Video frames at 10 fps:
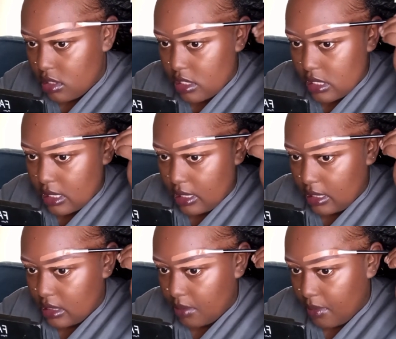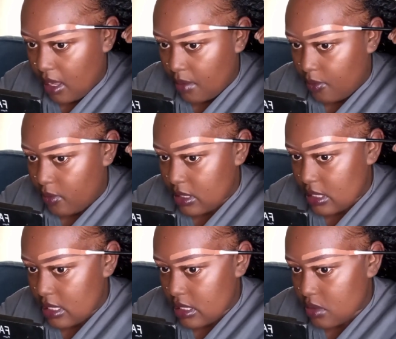just clean them
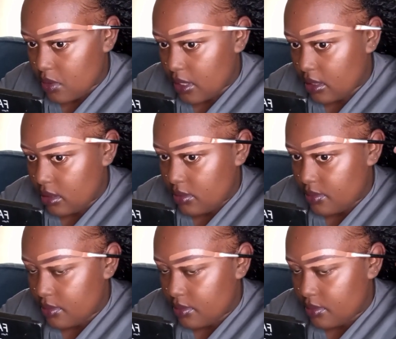upwards as well.